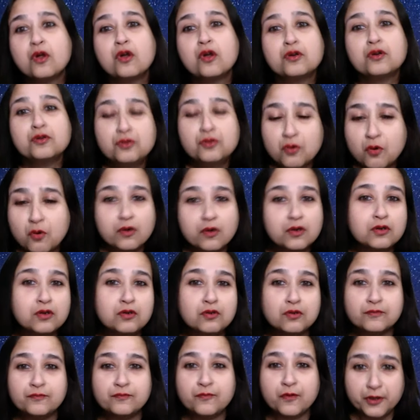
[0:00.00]
Don't look
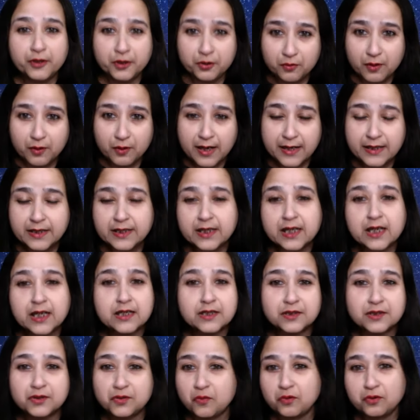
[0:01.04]
for new ideas.
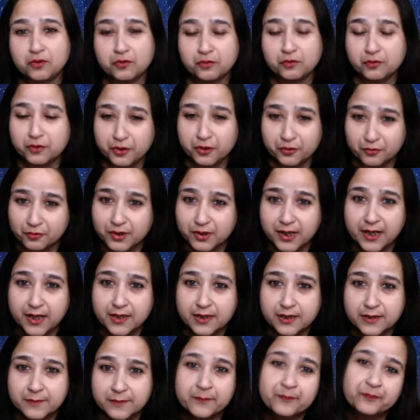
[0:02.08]
Don't do new things.
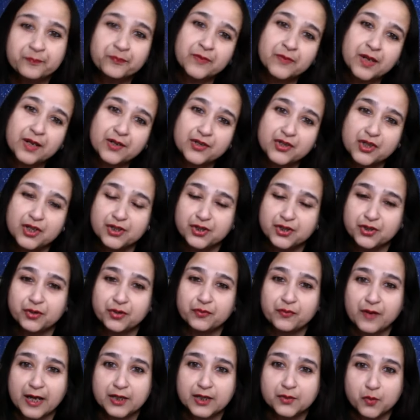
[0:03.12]
Just
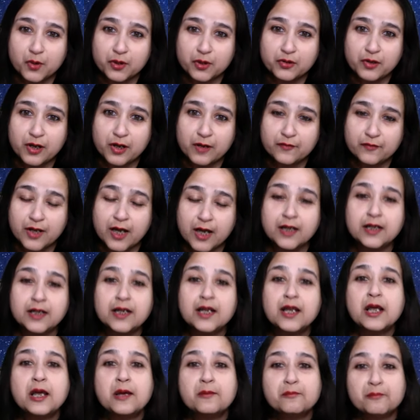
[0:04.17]
revise what you have done.
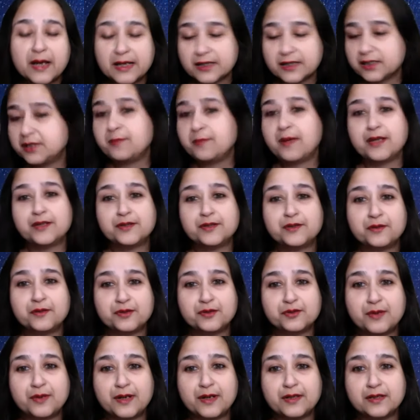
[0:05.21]
Maximize your
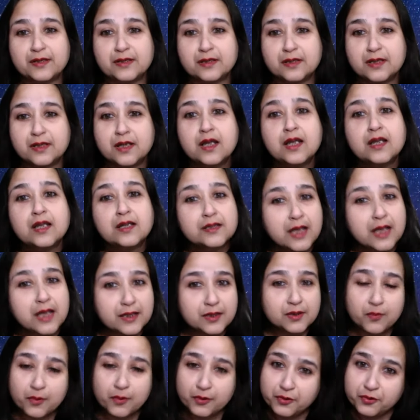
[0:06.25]
strengths. That is
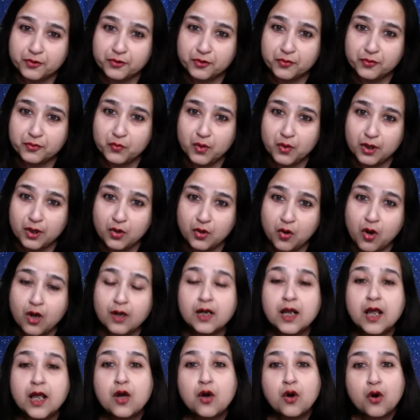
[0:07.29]
what you should work on.
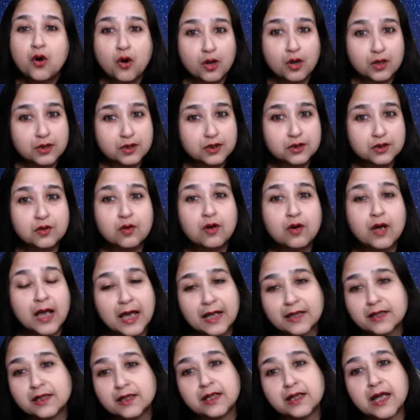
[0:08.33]
Also,
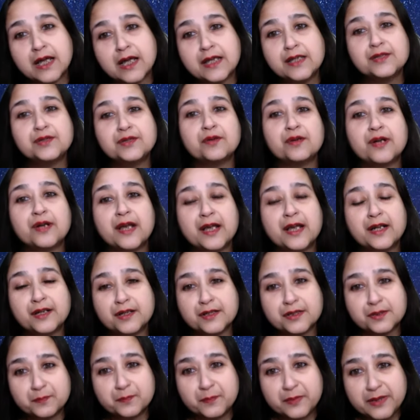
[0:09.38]
analyze your errors.
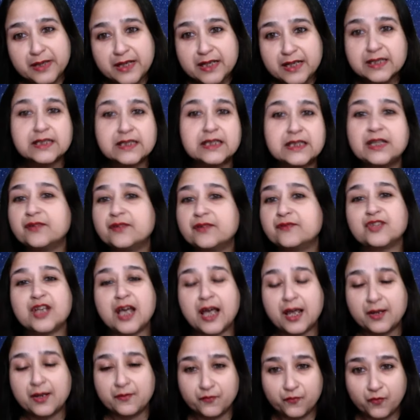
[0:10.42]
Please give
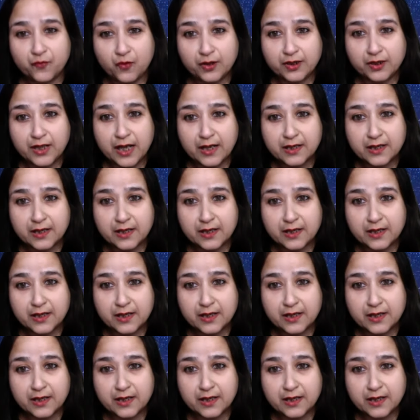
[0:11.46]
time for that.